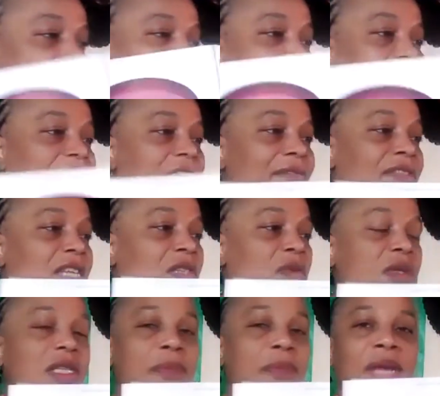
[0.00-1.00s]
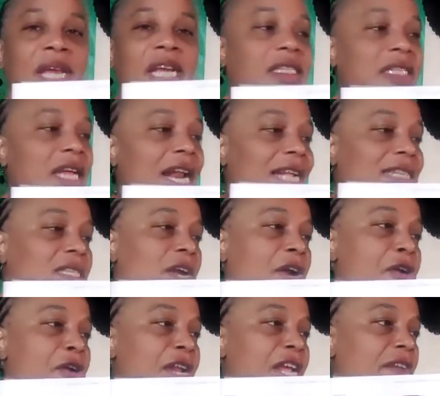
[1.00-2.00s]
say if this was the piece that I
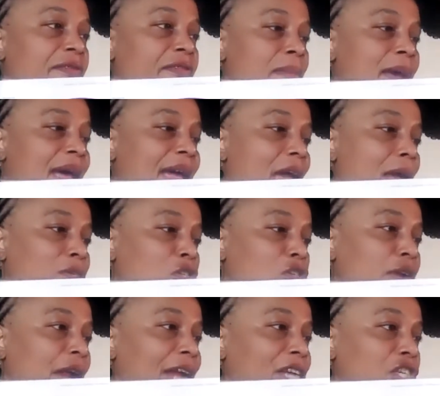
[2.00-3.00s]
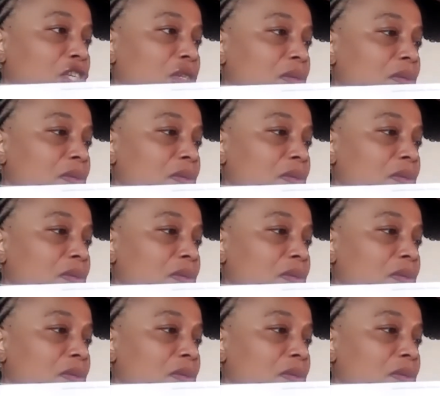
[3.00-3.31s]
turned in for my abstraction.